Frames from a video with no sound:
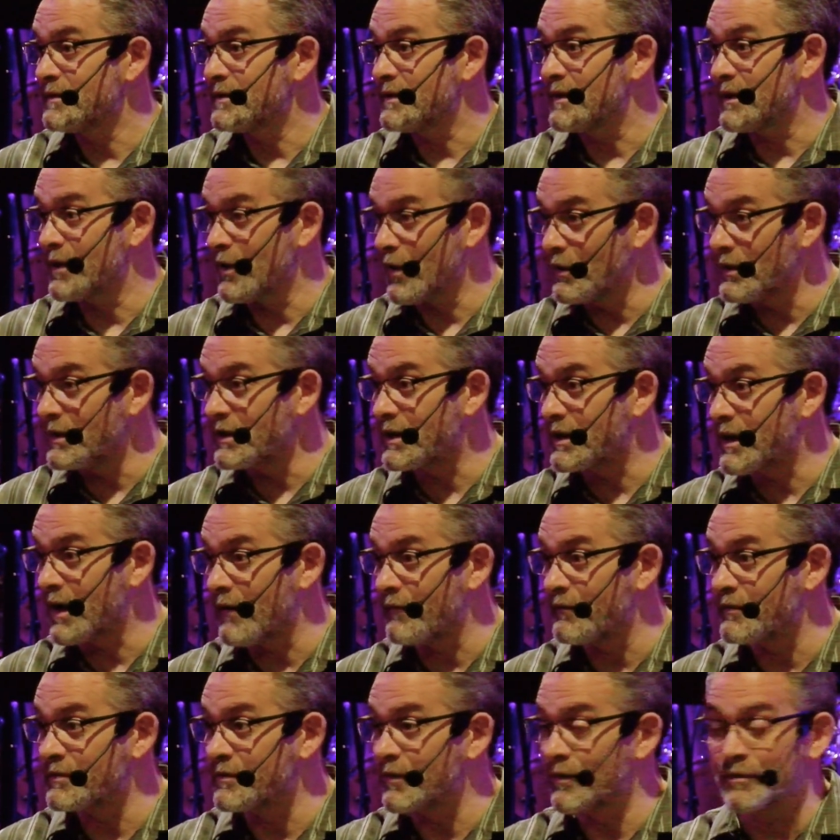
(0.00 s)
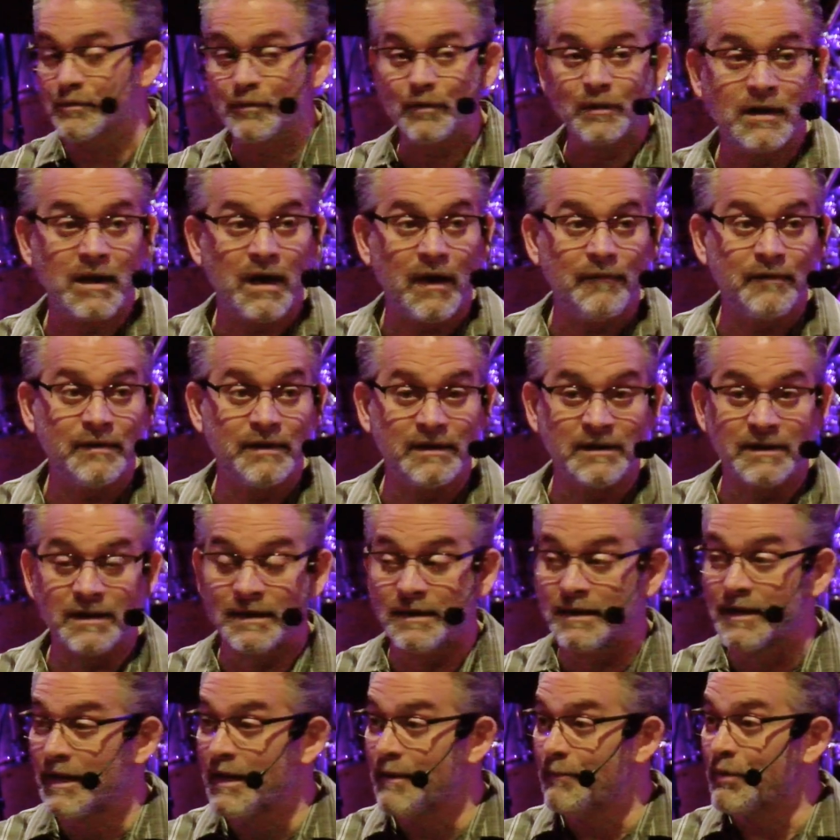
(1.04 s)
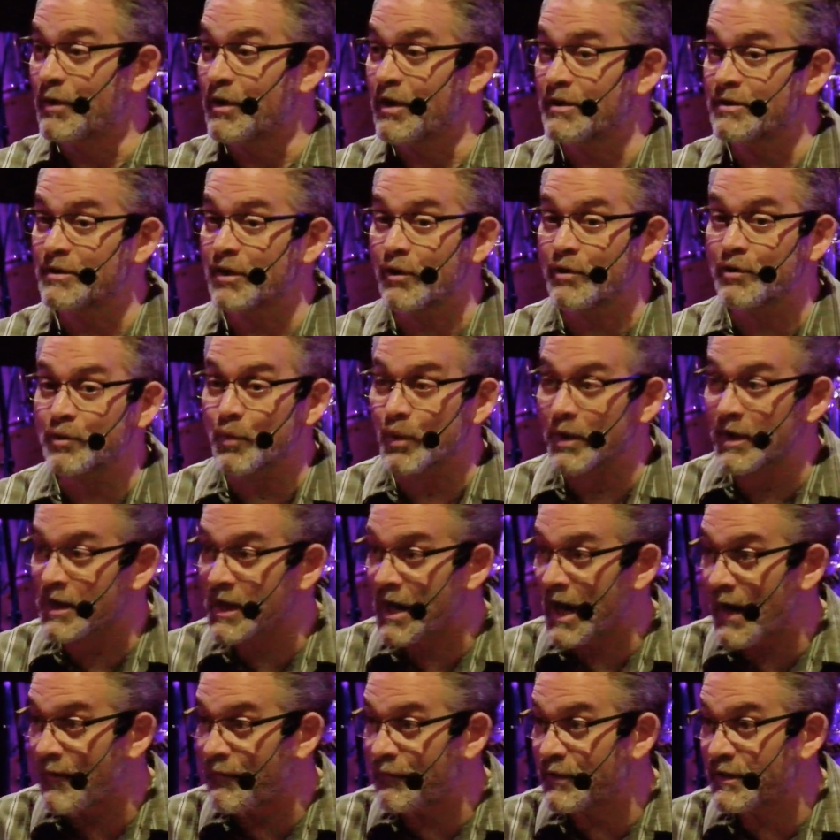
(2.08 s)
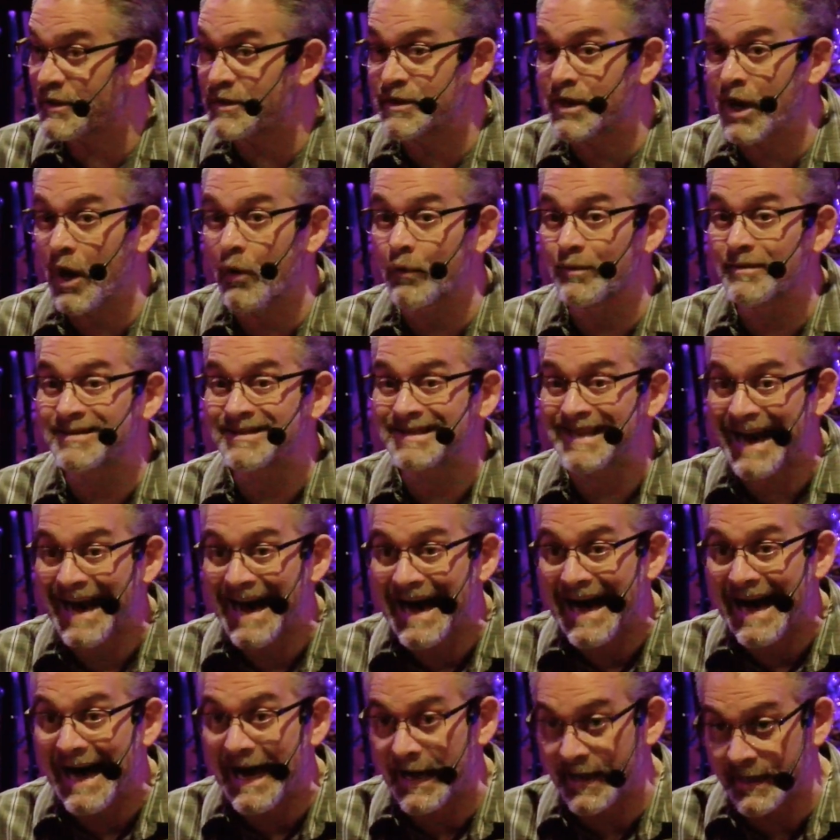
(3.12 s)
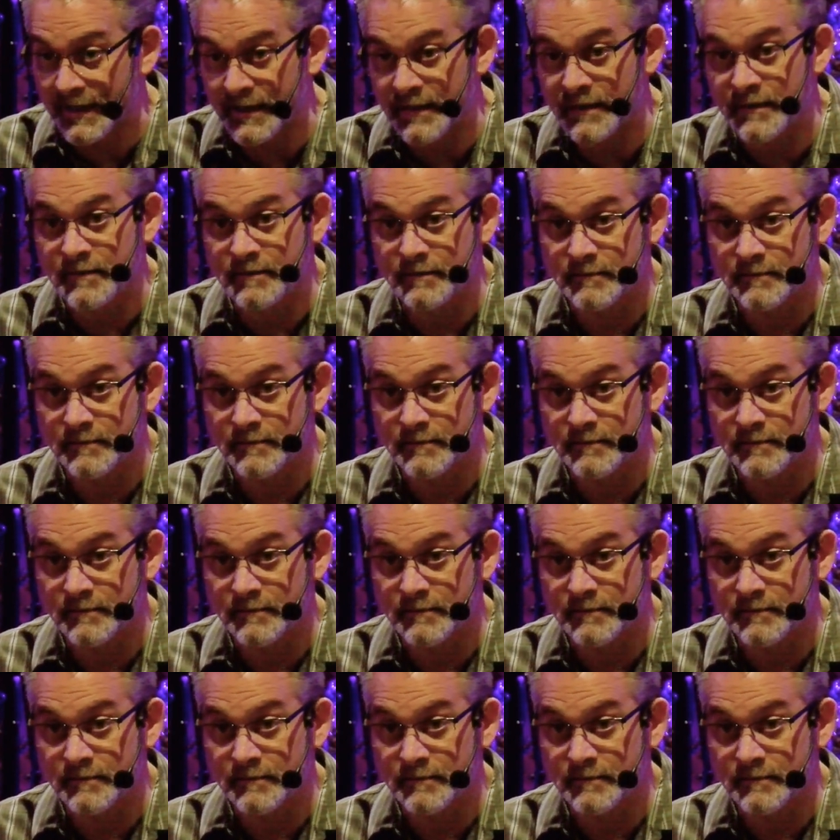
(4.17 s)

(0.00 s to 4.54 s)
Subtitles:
It only covers those covenanted. Because those who are covered don't die.